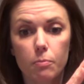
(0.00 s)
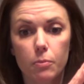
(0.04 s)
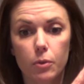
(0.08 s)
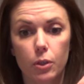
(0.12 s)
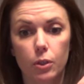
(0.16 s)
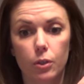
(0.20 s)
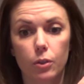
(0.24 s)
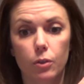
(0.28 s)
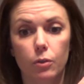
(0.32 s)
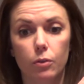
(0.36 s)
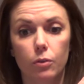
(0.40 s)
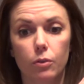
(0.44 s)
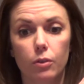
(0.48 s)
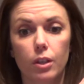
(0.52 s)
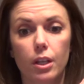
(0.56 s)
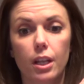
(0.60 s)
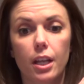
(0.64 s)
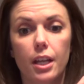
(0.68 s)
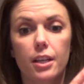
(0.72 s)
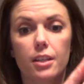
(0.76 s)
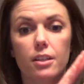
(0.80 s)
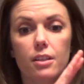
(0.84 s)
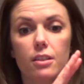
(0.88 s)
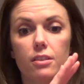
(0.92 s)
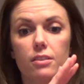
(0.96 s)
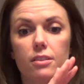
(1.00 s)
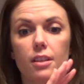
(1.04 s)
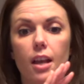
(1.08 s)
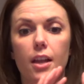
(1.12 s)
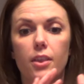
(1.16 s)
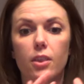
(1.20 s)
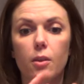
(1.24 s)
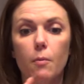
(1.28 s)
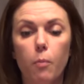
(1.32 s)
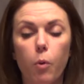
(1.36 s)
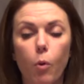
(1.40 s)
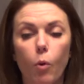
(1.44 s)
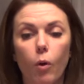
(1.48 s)
moon is
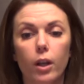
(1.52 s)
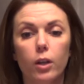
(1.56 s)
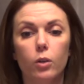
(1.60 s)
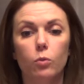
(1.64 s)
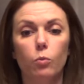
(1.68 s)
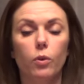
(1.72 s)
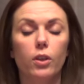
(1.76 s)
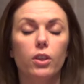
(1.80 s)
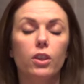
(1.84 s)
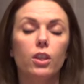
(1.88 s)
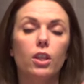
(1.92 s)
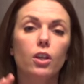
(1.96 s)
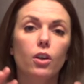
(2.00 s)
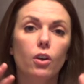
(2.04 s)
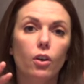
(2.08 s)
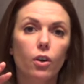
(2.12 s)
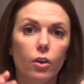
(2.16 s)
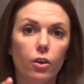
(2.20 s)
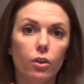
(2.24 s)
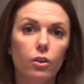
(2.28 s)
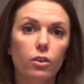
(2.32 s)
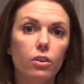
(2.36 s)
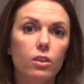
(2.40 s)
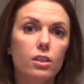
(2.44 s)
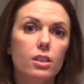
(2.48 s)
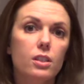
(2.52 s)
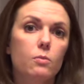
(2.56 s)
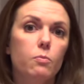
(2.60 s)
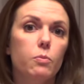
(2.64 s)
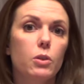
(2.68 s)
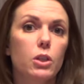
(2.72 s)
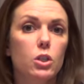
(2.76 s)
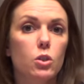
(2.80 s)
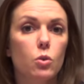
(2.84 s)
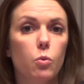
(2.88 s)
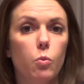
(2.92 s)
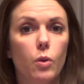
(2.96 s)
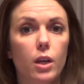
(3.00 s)
at the point when the Earth is
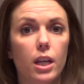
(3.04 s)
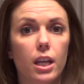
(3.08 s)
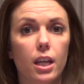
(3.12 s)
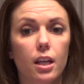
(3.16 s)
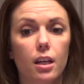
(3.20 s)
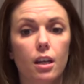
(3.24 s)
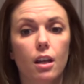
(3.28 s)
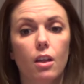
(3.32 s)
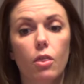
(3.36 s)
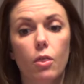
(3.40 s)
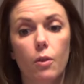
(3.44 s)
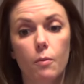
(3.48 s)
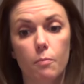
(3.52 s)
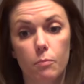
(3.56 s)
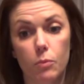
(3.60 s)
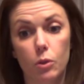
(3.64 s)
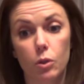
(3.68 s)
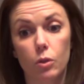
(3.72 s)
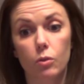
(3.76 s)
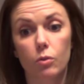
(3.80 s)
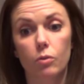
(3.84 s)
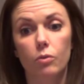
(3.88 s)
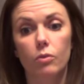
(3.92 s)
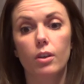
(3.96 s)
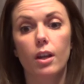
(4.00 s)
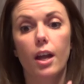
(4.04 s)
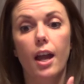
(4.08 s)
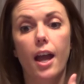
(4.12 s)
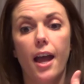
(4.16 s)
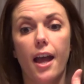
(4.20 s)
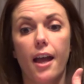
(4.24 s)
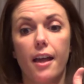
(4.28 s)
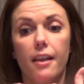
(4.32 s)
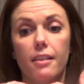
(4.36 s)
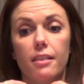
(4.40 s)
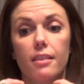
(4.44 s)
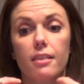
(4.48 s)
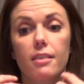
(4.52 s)
between the moon
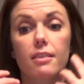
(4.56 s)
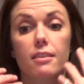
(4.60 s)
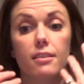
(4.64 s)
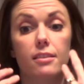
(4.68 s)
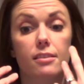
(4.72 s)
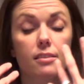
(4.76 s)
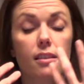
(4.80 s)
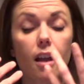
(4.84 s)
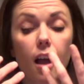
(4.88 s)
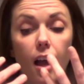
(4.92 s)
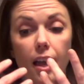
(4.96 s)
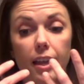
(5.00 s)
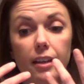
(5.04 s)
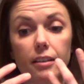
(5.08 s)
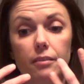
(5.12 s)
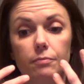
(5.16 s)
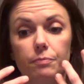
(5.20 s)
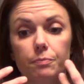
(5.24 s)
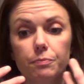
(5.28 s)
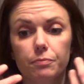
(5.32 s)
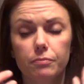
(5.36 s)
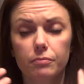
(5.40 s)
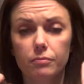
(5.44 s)
and the sun.